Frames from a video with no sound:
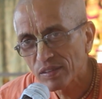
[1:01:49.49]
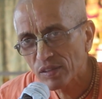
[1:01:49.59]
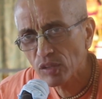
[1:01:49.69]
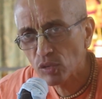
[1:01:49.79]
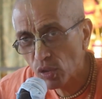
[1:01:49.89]

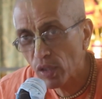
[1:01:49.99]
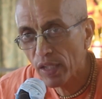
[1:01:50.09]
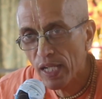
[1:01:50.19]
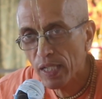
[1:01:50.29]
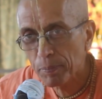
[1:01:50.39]
such
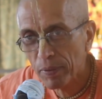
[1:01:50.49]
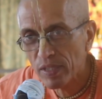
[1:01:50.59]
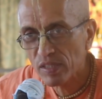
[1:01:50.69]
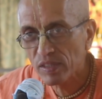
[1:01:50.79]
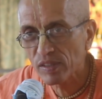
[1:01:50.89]
great
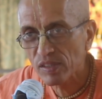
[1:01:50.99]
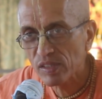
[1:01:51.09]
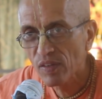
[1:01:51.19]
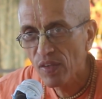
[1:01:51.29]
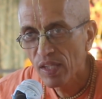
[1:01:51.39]

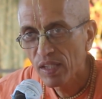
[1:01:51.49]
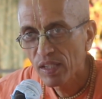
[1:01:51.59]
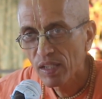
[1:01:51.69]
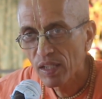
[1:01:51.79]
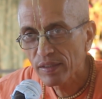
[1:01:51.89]
persons,
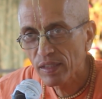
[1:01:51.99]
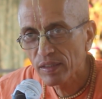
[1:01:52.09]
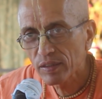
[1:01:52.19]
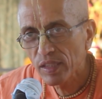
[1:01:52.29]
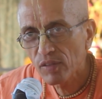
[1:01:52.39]
and they're
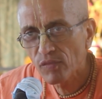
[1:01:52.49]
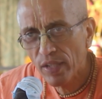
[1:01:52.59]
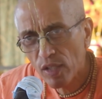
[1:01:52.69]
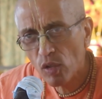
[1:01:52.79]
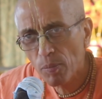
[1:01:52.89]
thinking,
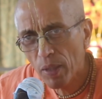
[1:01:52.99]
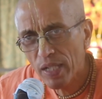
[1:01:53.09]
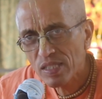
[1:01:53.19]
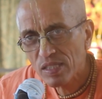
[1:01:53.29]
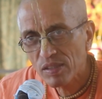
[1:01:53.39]
5-year-old
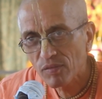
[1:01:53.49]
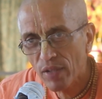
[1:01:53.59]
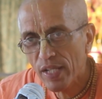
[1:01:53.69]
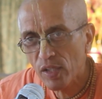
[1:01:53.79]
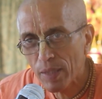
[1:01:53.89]
boys,
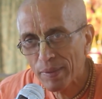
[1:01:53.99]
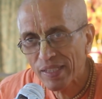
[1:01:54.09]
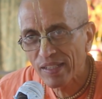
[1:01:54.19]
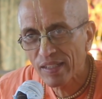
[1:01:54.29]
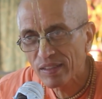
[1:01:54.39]
why are you coming
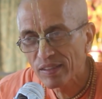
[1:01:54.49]
here?